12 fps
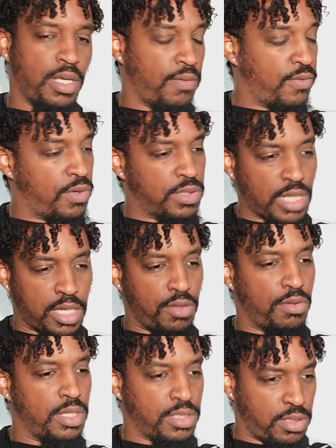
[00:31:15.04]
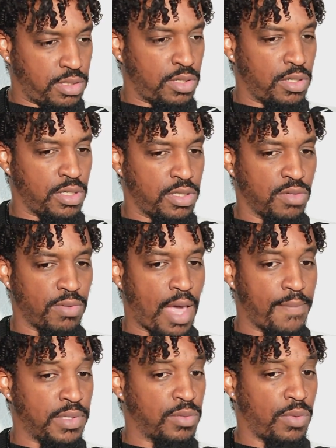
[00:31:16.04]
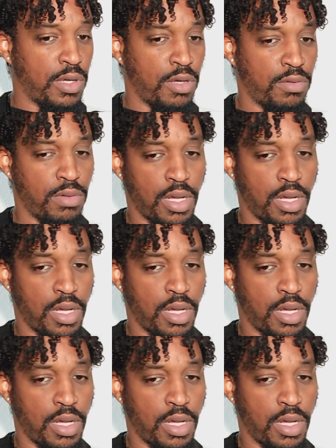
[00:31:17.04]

course, I do listen to rap as well.